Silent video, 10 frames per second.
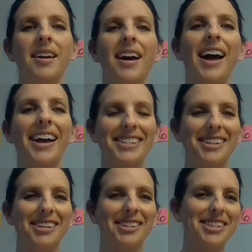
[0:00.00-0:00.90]
Hi guys and
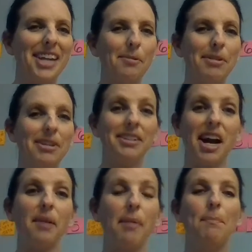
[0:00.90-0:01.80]
girls, today we're going to talk
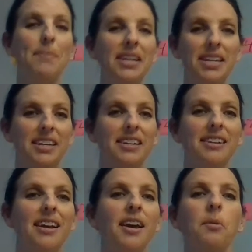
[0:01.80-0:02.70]
about median,
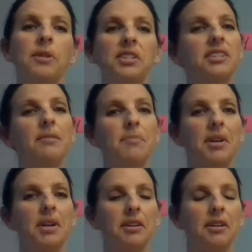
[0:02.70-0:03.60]
which is the
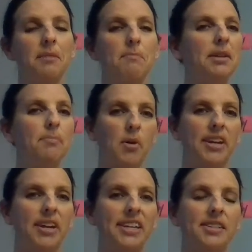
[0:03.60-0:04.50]
middle or
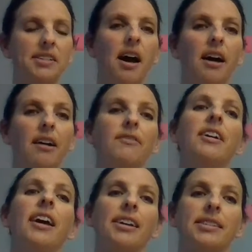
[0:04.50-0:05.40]
midpoint of
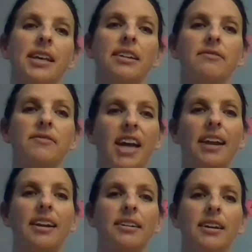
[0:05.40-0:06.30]
a set of
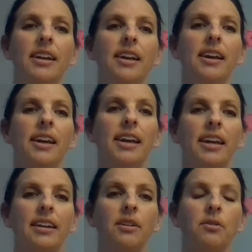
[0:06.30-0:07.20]
data. And
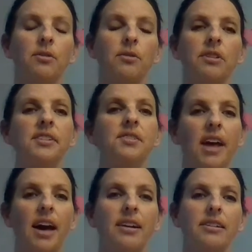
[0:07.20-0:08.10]
in order to do
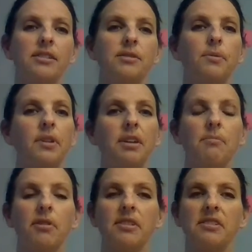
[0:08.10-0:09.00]
that, it's really
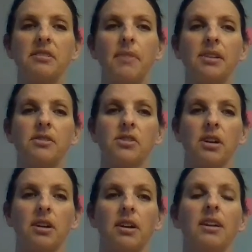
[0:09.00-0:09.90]
important to make
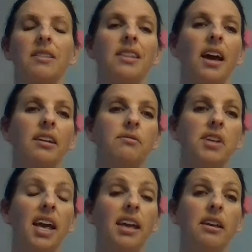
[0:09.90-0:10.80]
sure that you
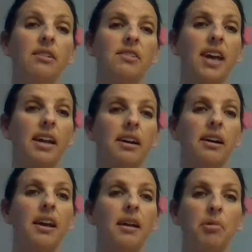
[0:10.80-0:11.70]
take your data
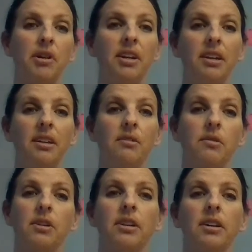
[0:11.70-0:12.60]
and put it in
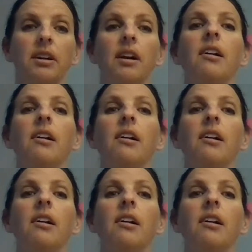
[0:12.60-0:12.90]
order